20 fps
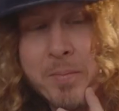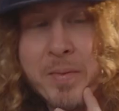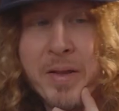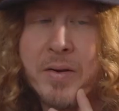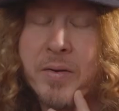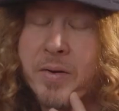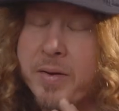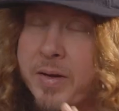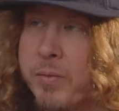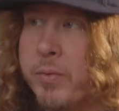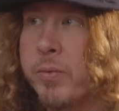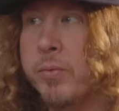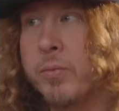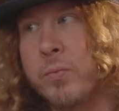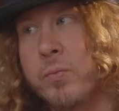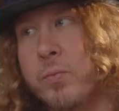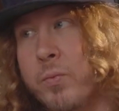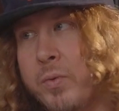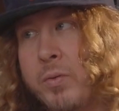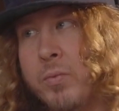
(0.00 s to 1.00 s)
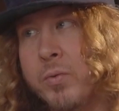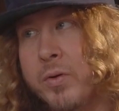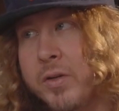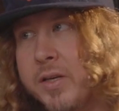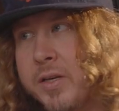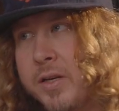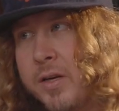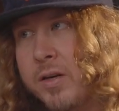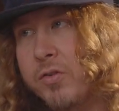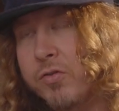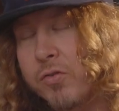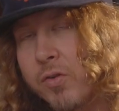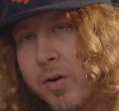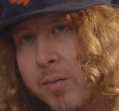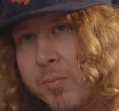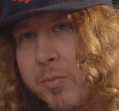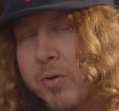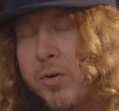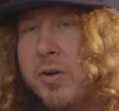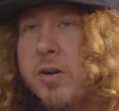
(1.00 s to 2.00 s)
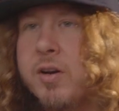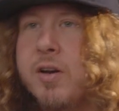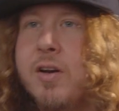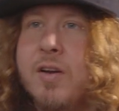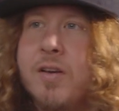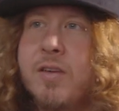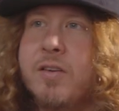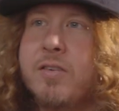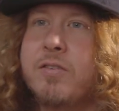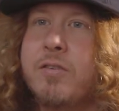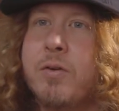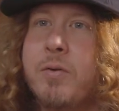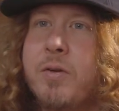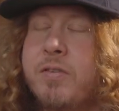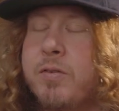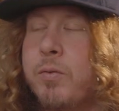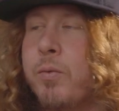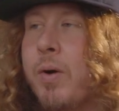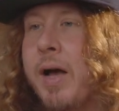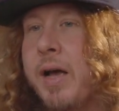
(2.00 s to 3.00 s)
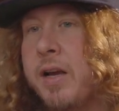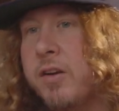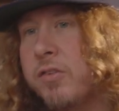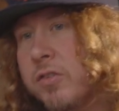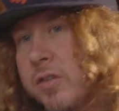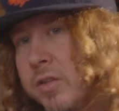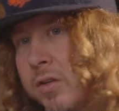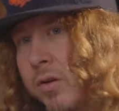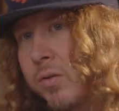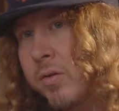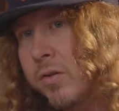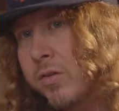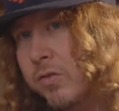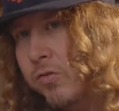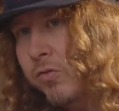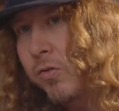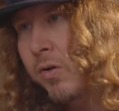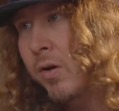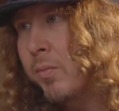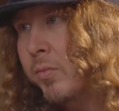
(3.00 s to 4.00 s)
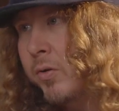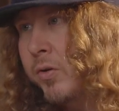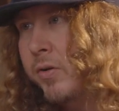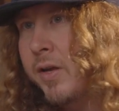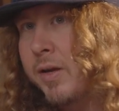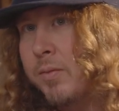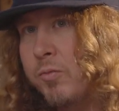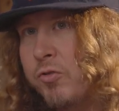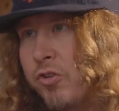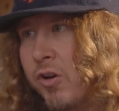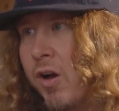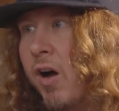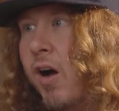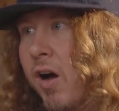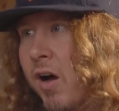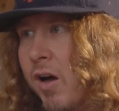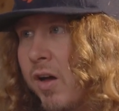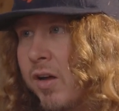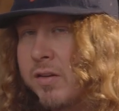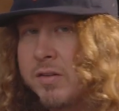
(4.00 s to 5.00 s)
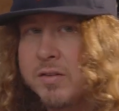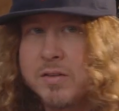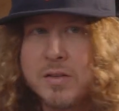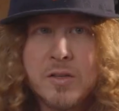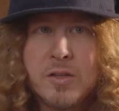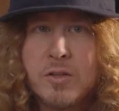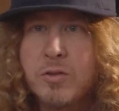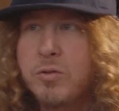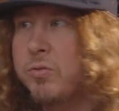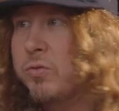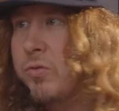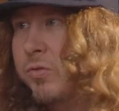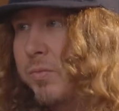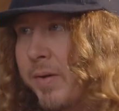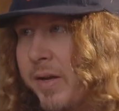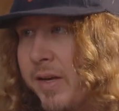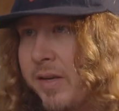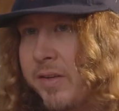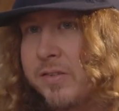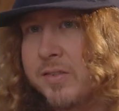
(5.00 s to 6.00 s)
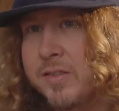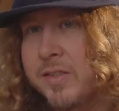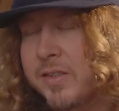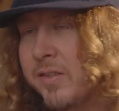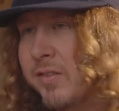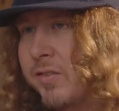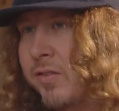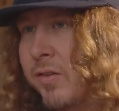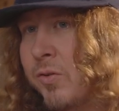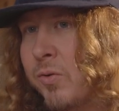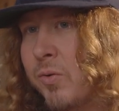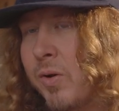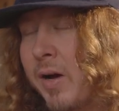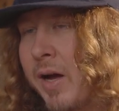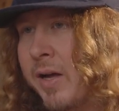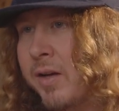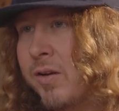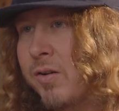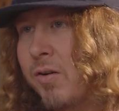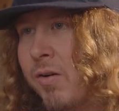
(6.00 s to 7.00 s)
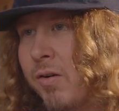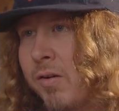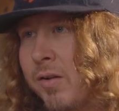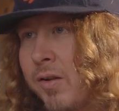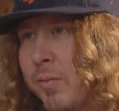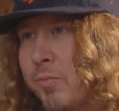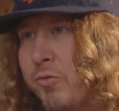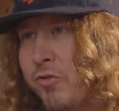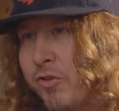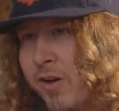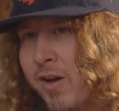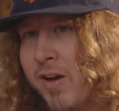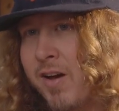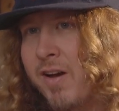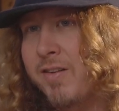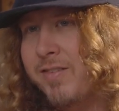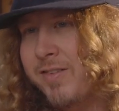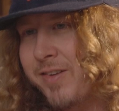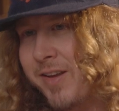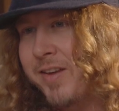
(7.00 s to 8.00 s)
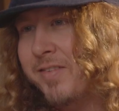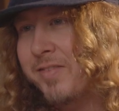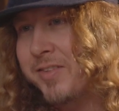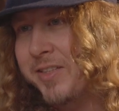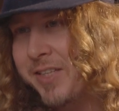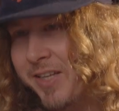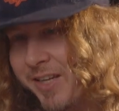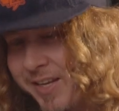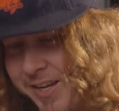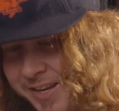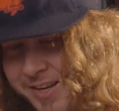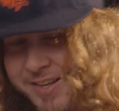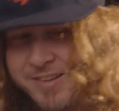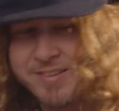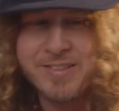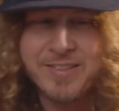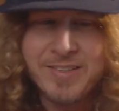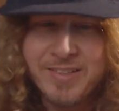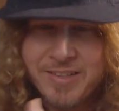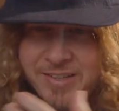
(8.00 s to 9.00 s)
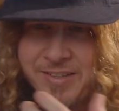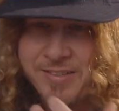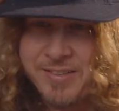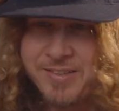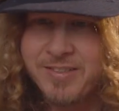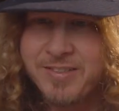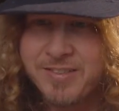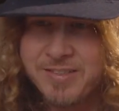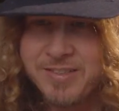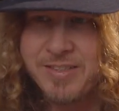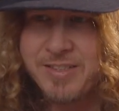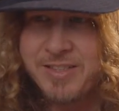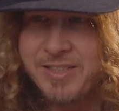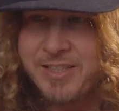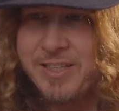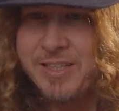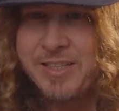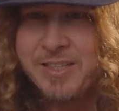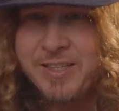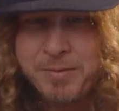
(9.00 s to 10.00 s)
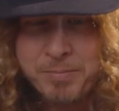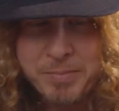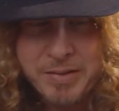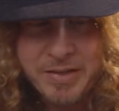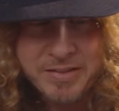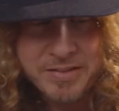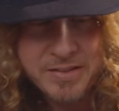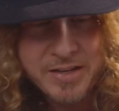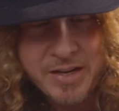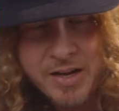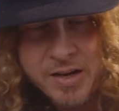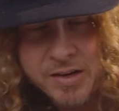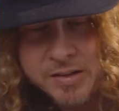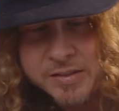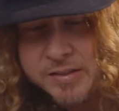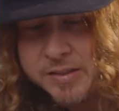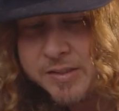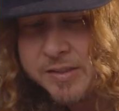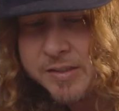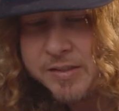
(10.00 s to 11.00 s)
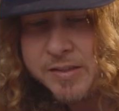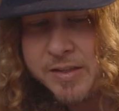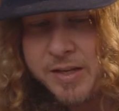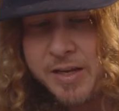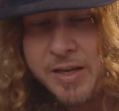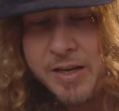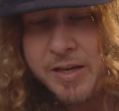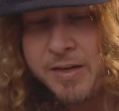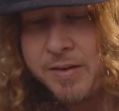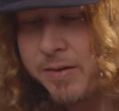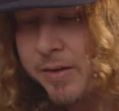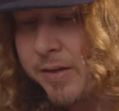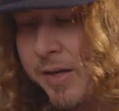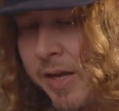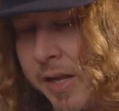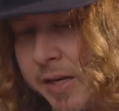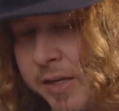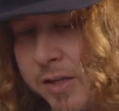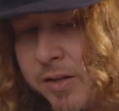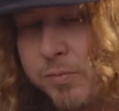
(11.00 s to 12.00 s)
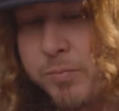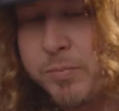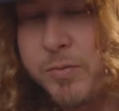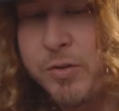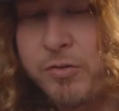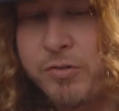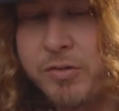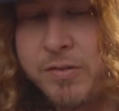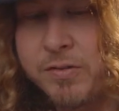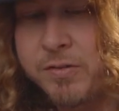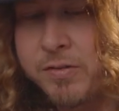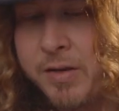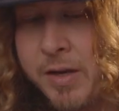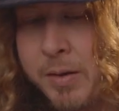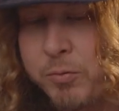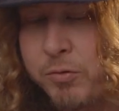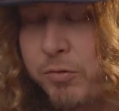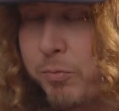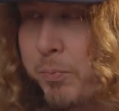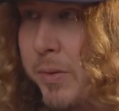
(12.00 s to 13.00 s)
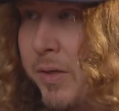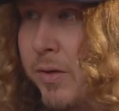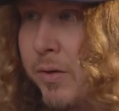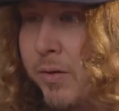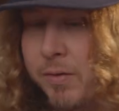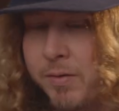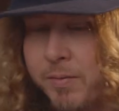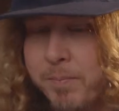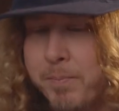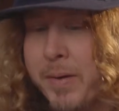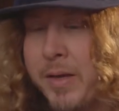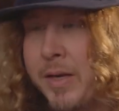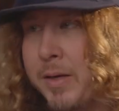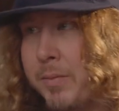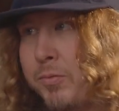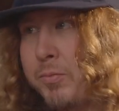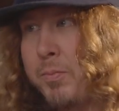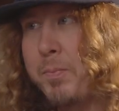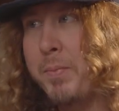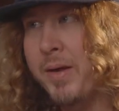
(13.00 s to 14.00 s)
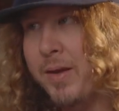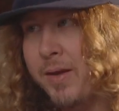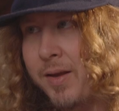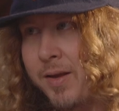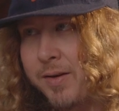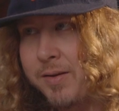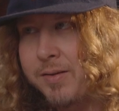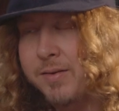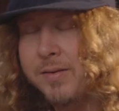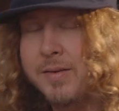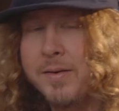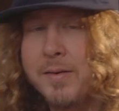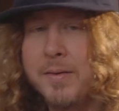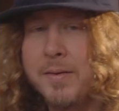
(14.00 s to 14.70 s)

I'm like, man, we really need a drummer. So he said, well, I actually know this drummer named John who's amazing. So I call up John David Kent, this kid in my town, and kind of give him the same spiel. My name's Ben.